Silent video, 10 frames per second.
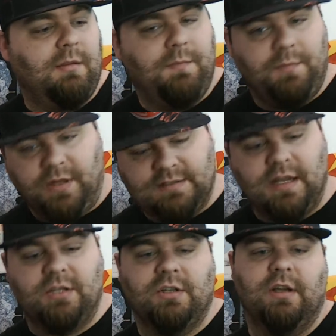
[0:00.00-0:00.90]

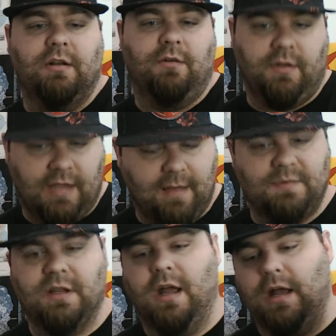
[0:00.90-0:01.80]
PlayStation or the
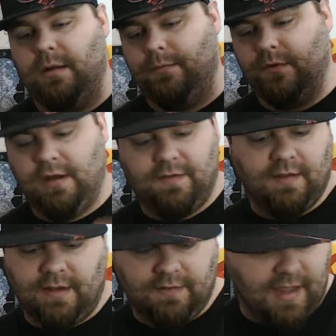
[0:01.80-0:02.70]
laptop or anything
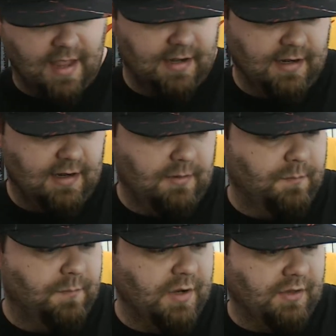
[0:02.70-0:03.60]
like that.
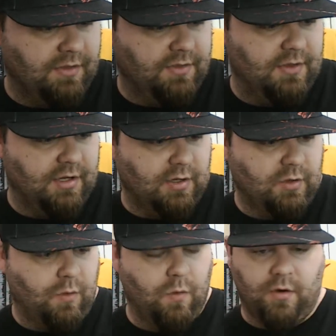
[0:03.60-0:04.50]
But the
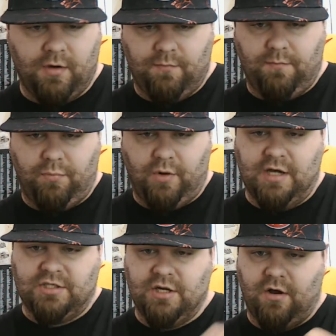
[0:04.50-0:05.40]
cord
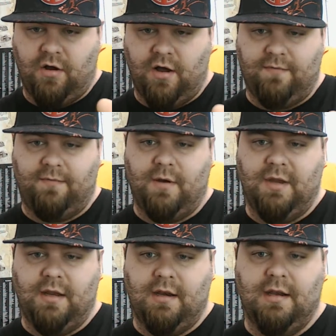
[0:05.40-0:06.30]
branching off from
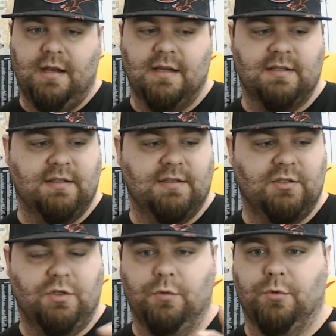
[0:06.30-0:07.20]
it is
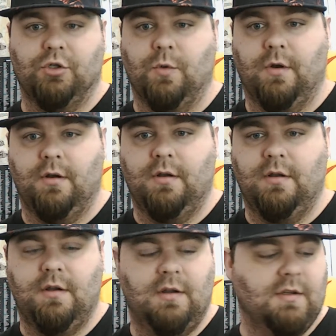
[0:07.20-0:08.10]
super short,
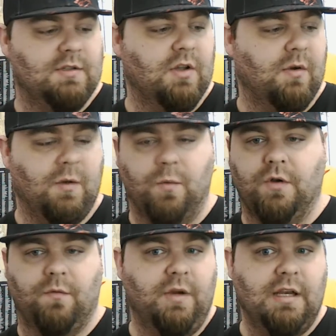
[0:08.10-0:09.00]
so it
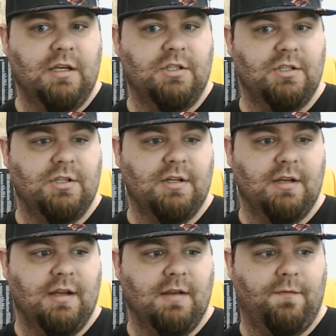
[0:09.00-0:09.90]
wouldn't reach
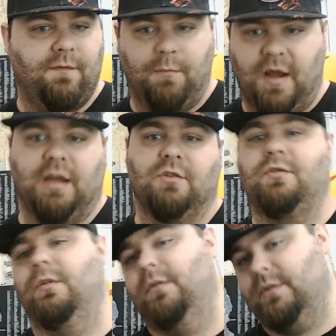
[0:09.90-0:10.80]
from my
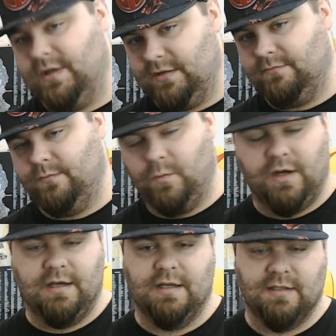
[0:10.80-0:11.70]
controller to what
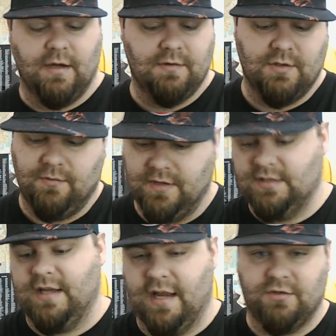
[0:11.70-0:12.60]
it needs to go to.
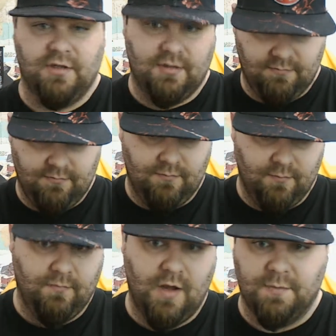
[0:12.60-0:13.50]
This actually
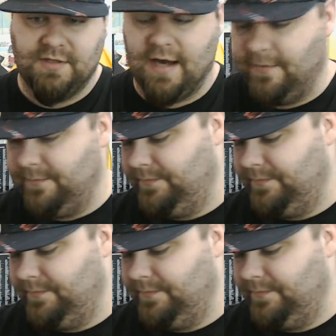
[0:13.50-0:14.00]
helps it out.